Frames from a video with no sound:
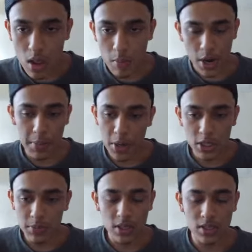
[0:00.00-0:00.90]
primarily
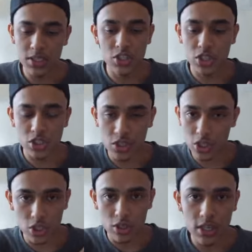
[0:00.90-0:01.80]
because he's just such a
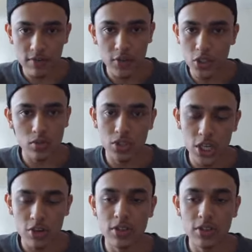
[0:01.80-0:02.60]
good individual in general.